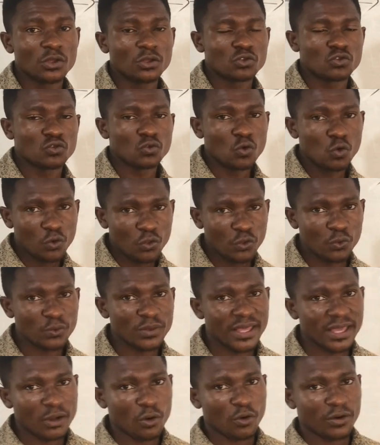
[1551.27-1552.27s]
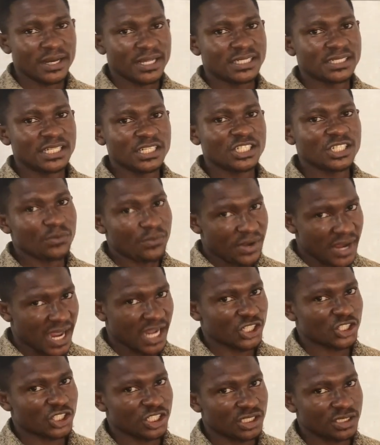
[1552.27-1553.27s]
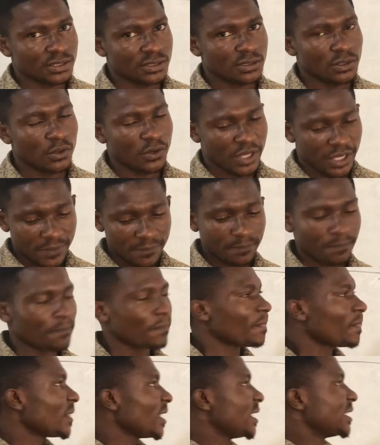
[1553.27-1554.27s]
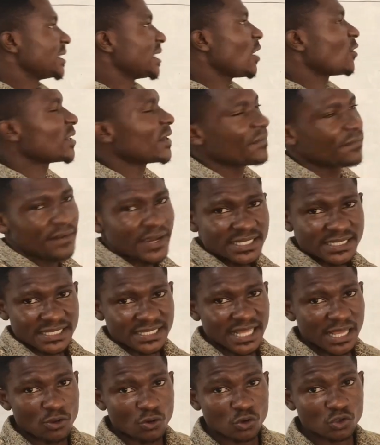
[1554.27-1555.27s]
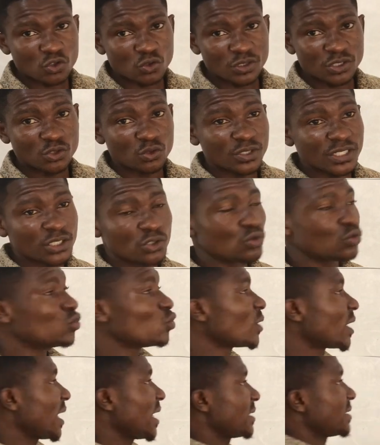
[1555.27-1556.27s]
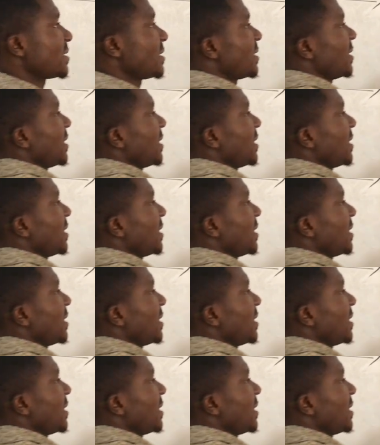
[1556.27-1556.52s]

to go through the condensation reaction. Okay. Now, the first thing that you need to look at